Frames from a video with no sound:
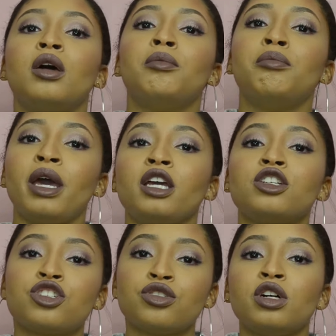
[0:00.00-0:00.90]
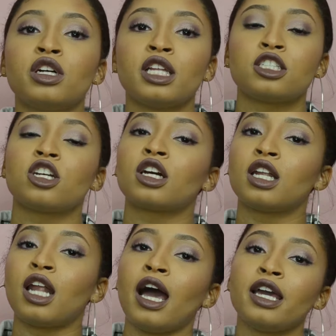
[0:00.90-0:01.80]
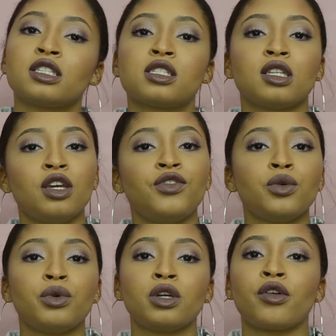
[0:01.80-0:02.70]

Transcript: Make sure that your clients leave you with